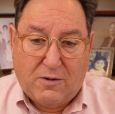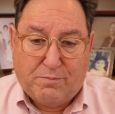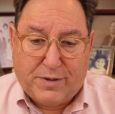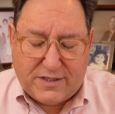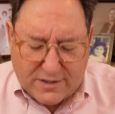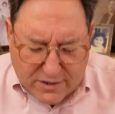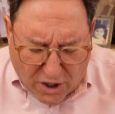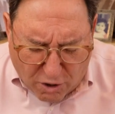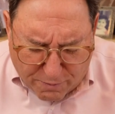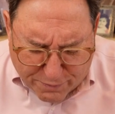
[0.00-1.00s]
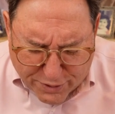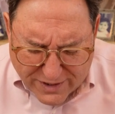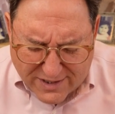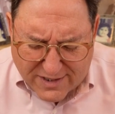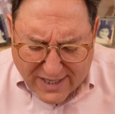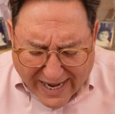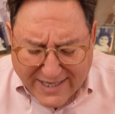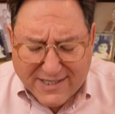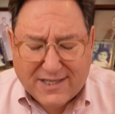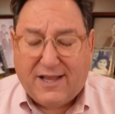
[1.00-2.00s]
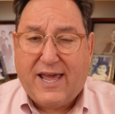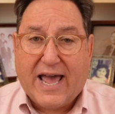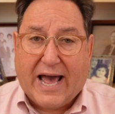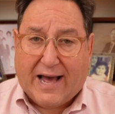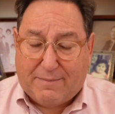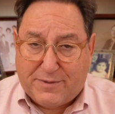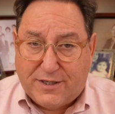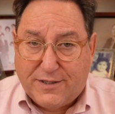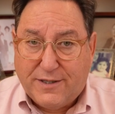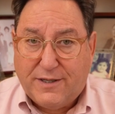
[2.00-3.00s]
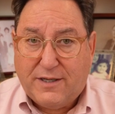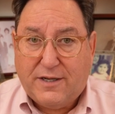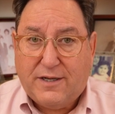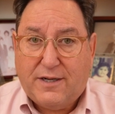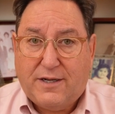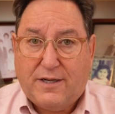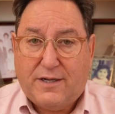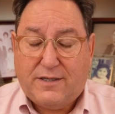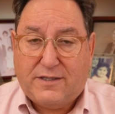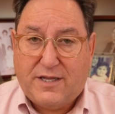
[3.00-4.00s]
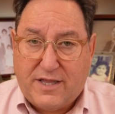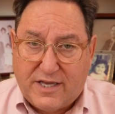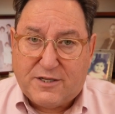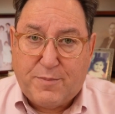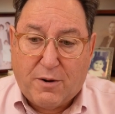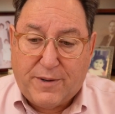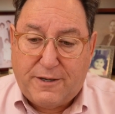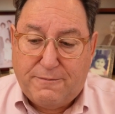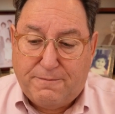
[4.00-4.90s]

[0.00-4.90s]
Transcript: but so precisely apt to this moment.